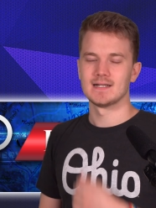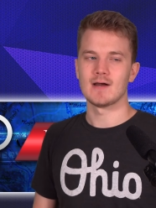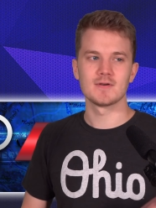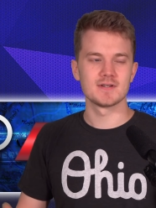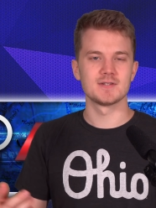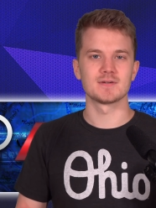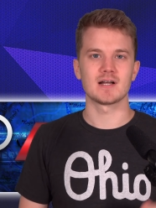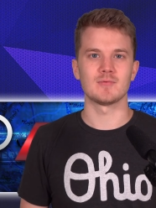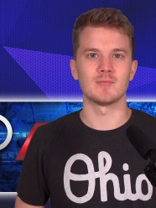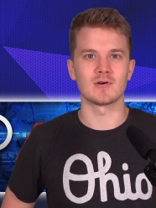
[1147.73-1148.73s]
I wanted to do a
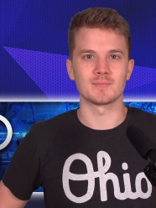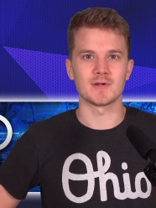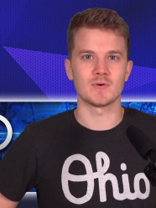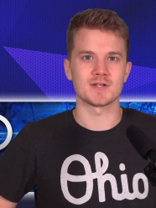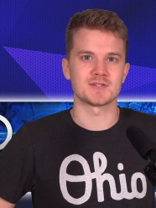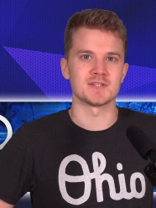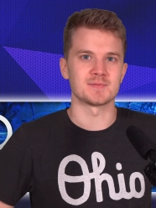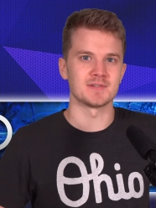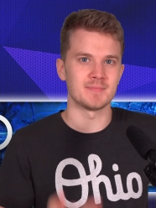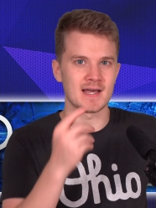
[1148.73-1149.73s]
couple more questions,
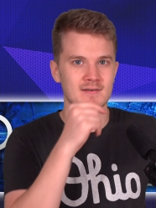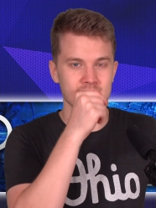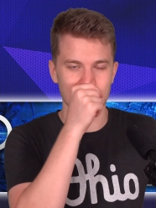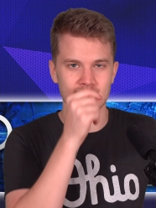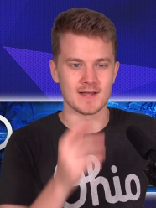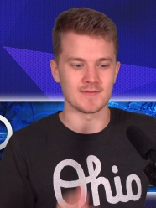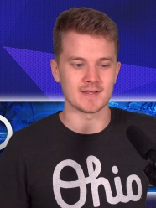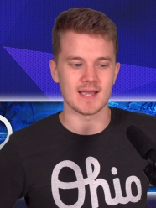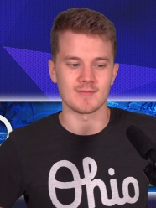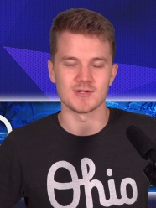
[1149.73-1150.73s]
but the battery's running out in the
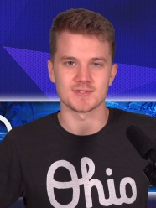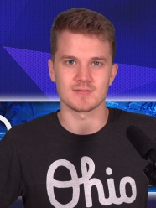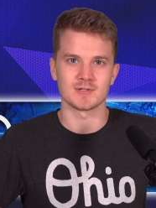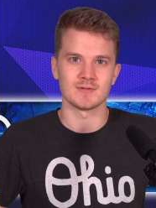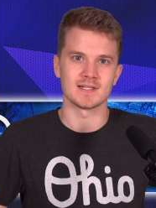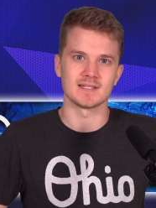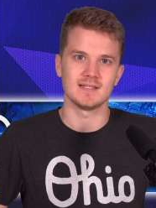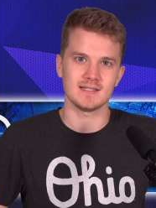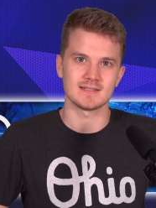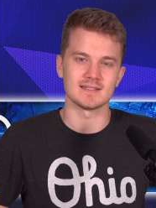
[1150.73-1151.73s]
camera, so I'm gonna go ahead and
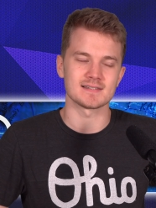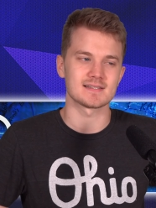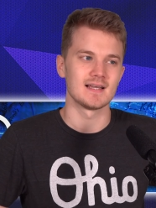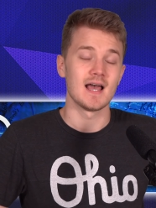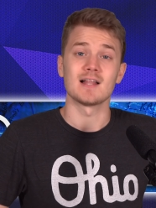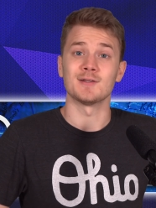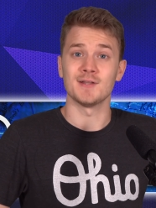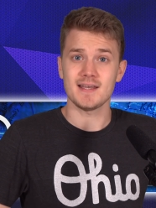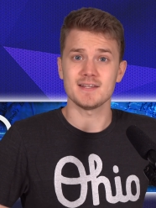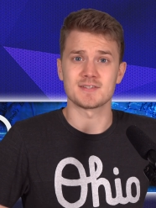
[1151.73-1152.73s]
cut this.
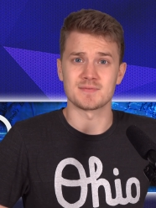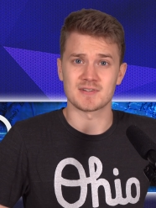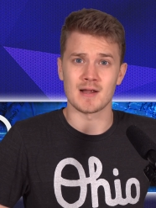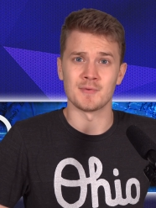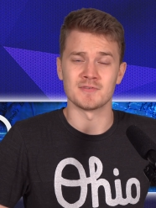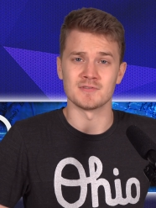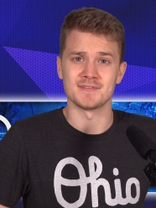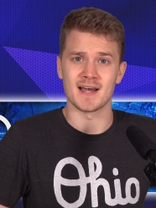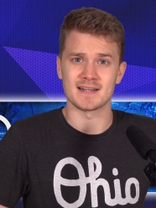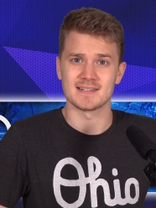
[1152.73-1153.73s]
Like and subscribe if you have
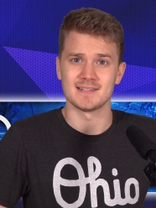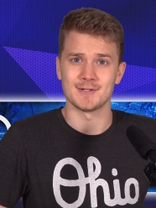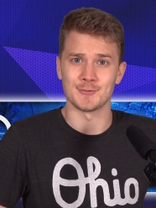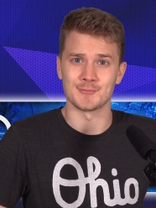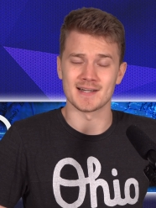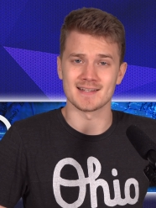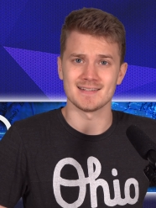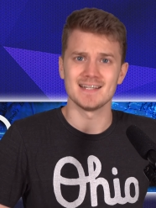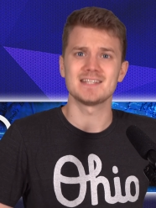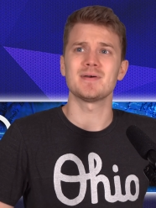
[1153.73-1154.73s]
not already.
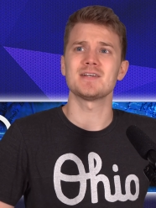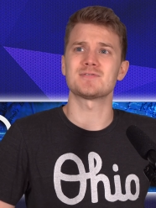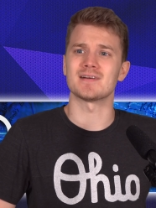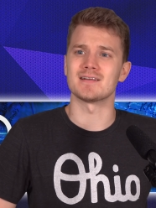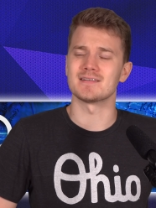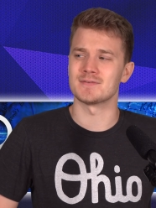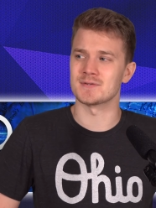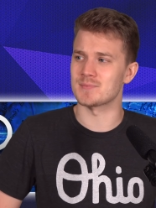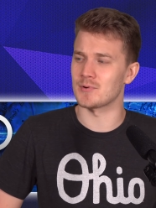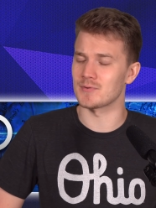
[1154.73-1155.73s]
Hit the Patreon if you wanna
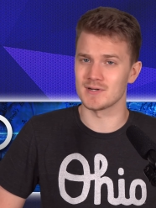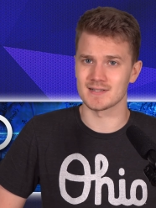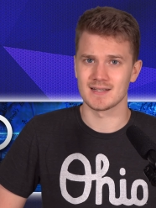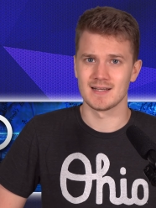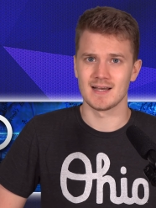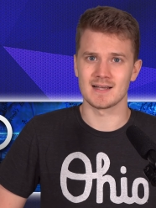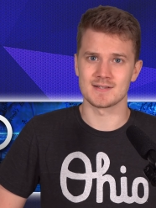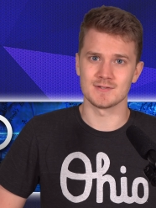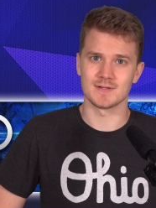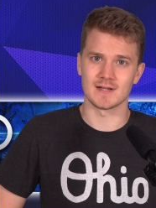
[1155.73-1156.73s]
support what I
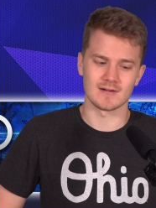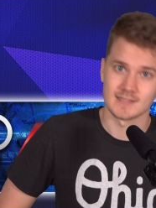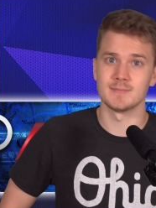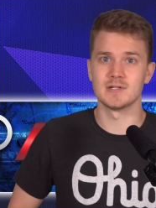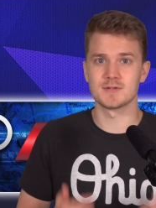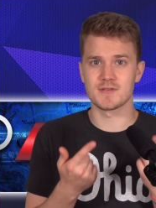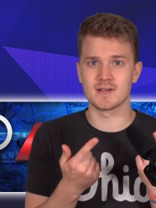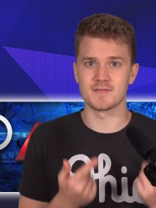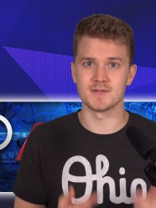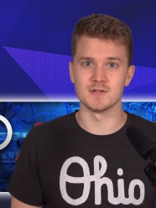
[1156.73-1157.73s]
do here. Let me know what you think
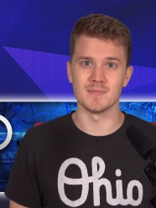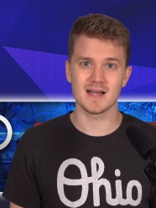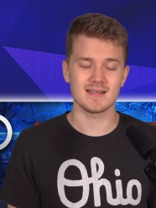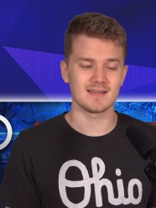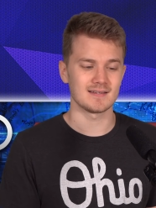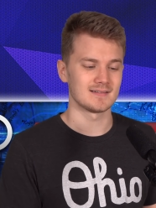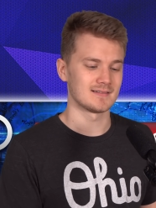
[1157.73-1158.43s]
of the new mic.